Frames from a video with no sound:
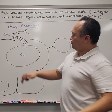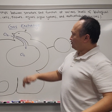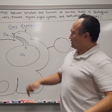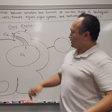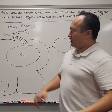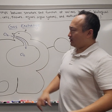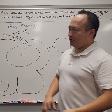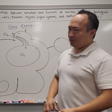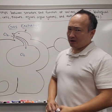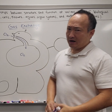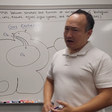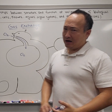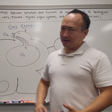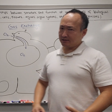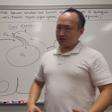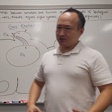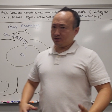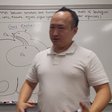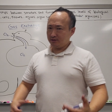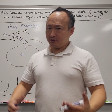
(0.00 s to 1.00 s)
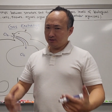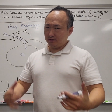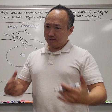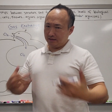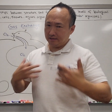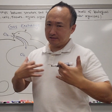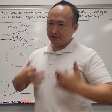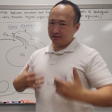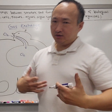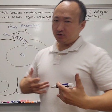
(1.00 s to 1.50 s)
We know oxygen
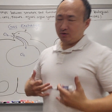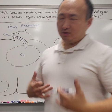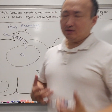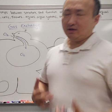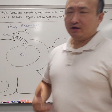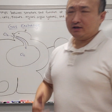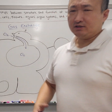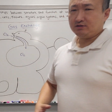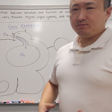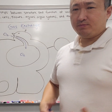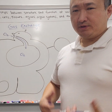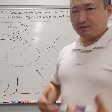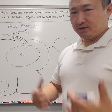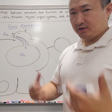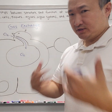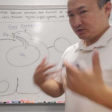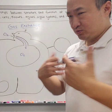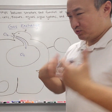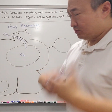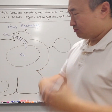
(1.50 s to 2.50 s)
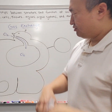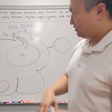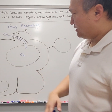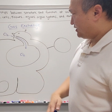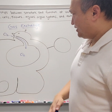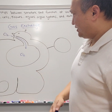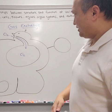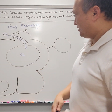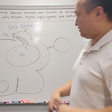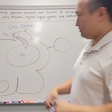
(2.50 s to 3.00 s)
gets into our lungs because we're
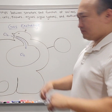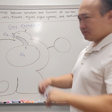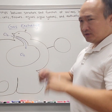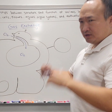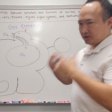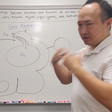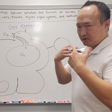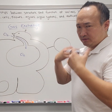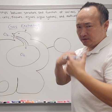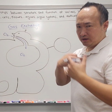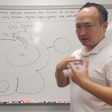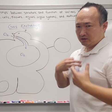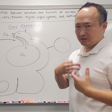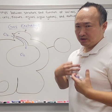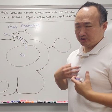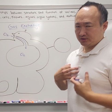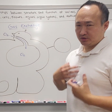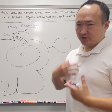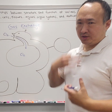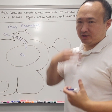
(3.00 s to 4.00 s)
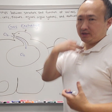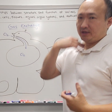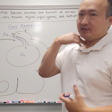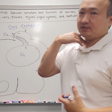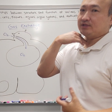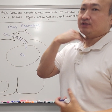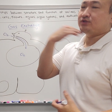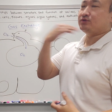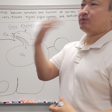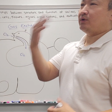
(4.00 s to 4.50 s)
breathing. Our lungs are
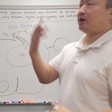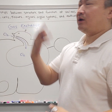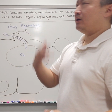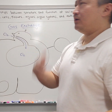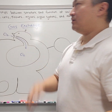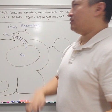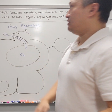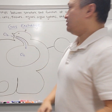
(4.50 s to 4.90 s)
connected to our